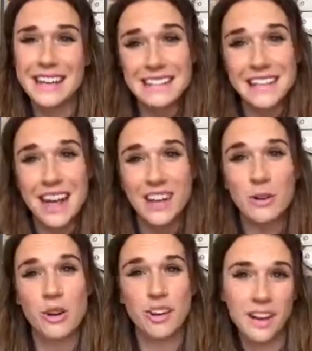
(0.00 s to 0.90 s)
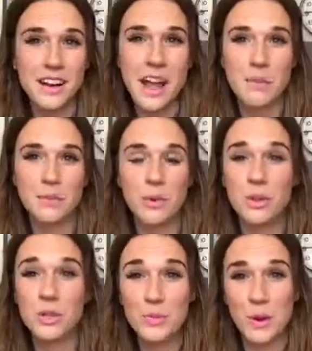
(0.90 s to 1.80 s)
a snack or get a nap, or
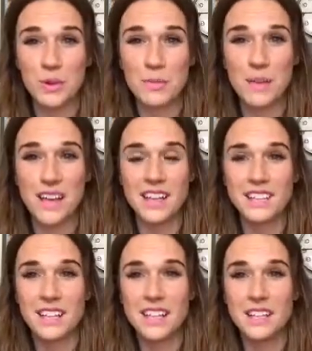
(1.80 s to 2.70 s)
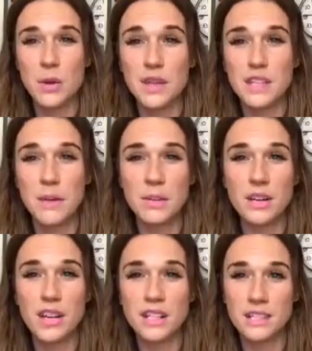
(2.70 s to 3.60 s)
do both, because it's going to help your
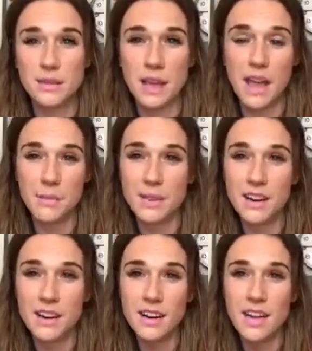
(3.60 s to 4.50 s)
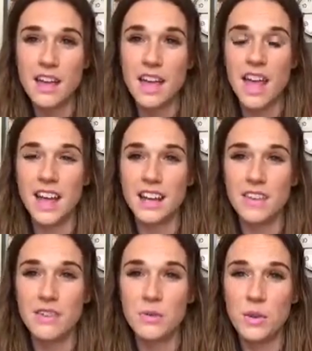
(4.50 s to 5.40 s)
kids to be happier. And
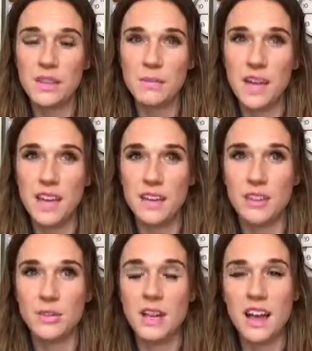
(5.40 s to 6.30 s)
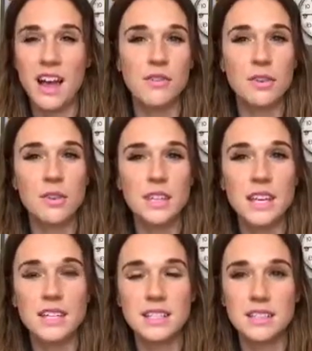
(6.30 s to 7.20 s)
even with my 3.5-year-old,
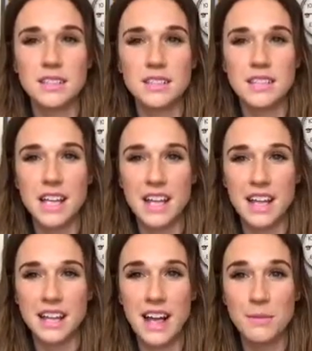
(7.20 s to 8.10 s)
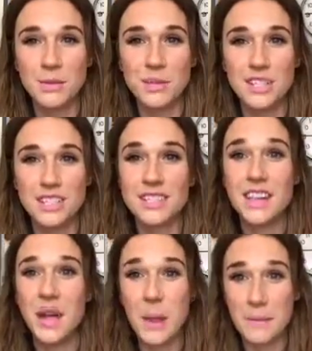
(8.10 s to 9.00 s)
he's still taking naps, which is
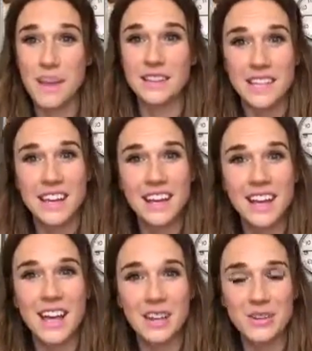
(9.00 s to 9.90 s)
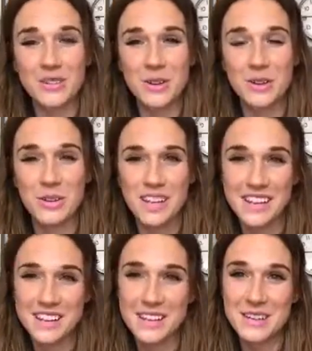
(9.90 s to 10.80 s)
amazing. I totally
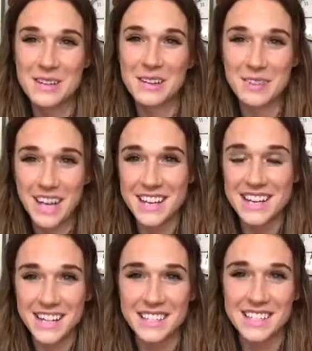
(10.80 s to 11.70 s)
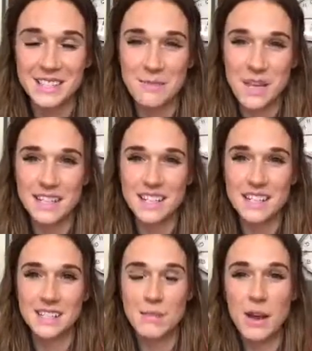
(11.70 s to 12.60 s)
recognize this
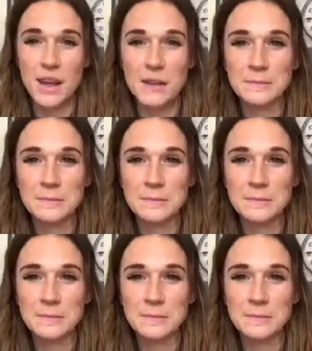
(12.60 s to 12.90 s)
amazingness about it.